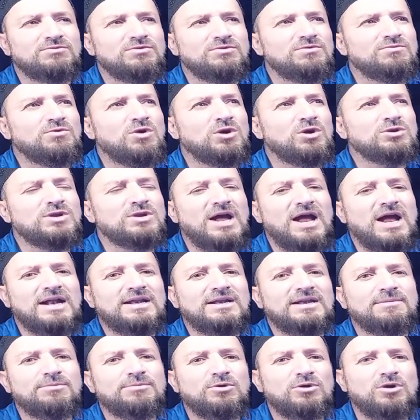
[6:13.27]
We want to
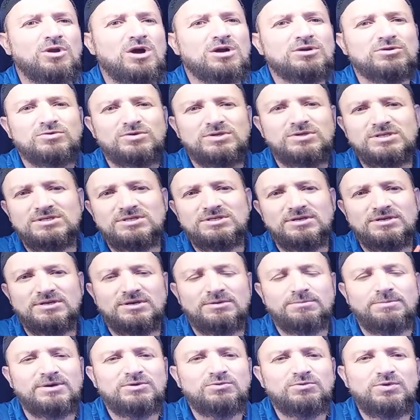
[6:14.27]
add up clock to this
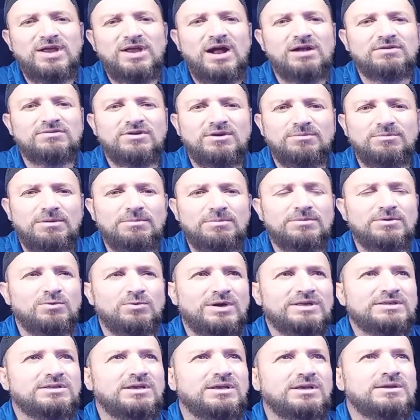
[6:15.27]
circuit. But we have to remember
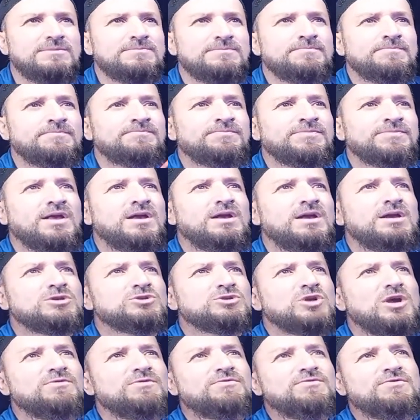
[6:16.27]
one thing.
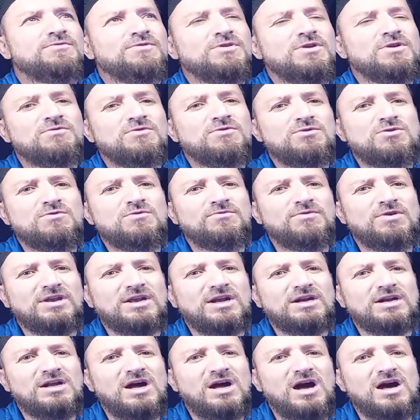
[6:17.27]
So if you
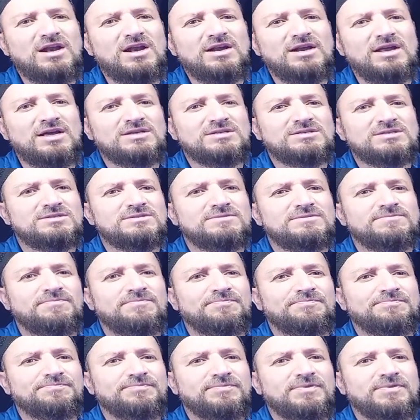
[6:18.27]
forget R and S,
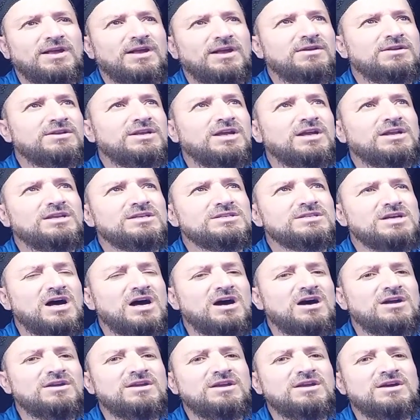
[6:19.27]
it is
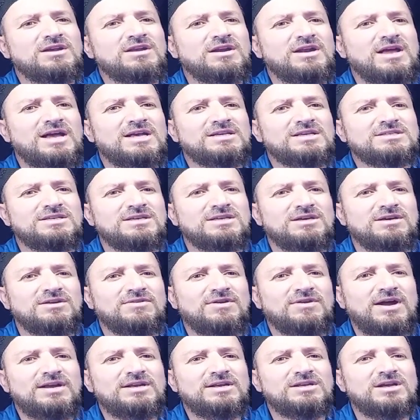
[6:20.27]
R here and S here,
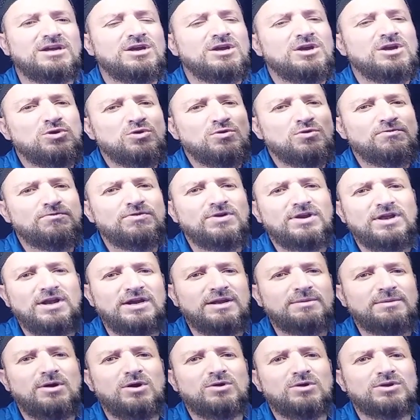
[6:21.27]
right? You
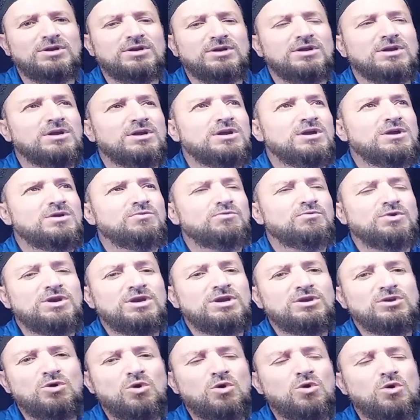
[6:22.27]
forget about it.
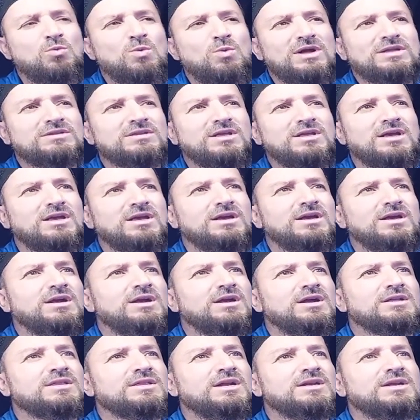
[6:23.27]
We know one thing,
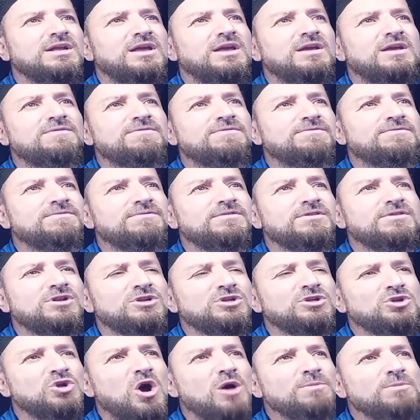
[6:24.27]
that if the
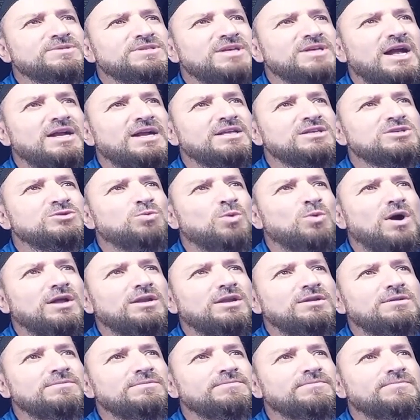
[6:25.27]
top side is
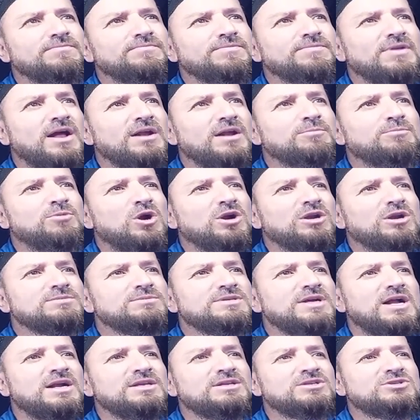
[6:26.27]
1 and bottom
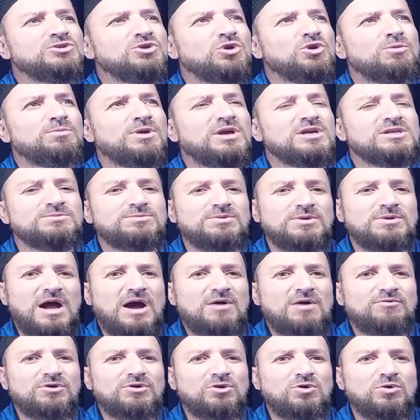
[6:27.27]
side is 0, because
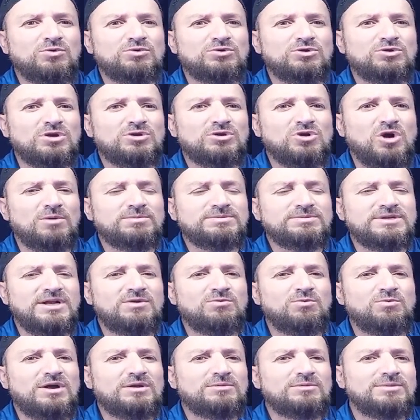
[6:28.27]
we know the top side
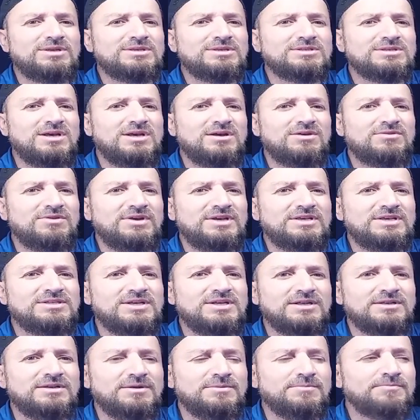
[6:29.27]
1 means
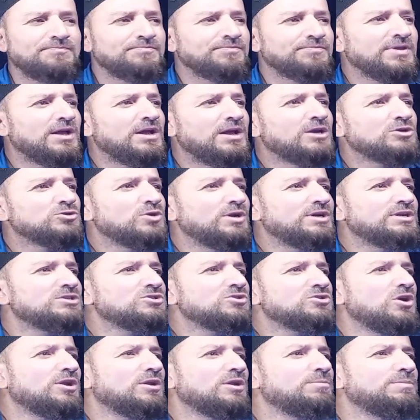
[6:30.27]
reset. So it is
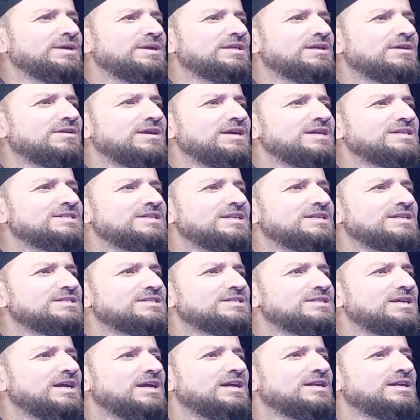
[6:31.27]
going to be the reset
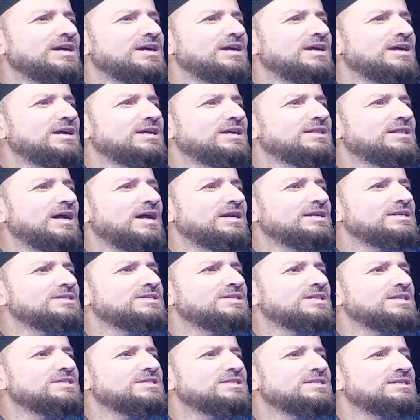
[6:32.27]
state, that is
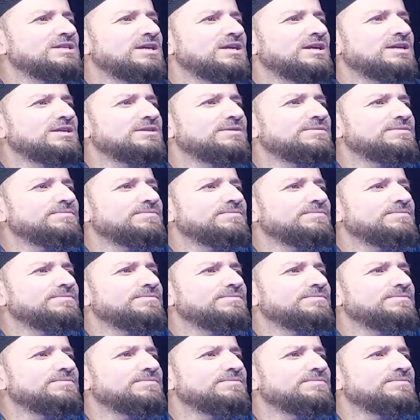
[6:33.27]
this state.